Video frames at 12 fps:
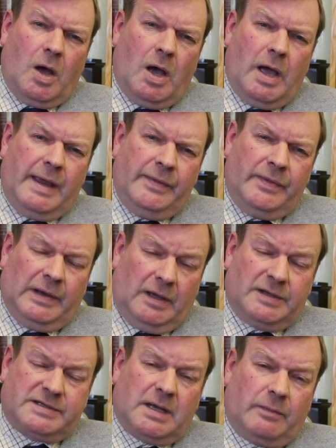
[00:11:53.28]
In the
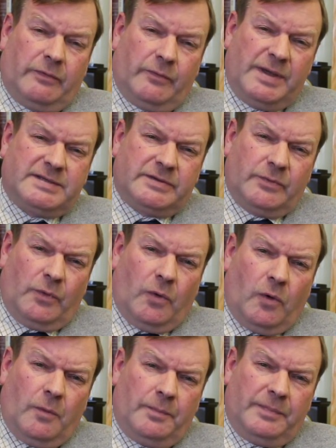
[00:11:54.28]
last couple of weeks of the
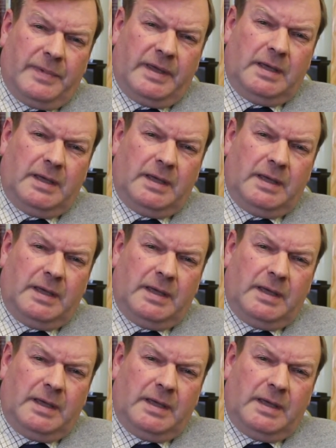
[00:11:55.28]
war, he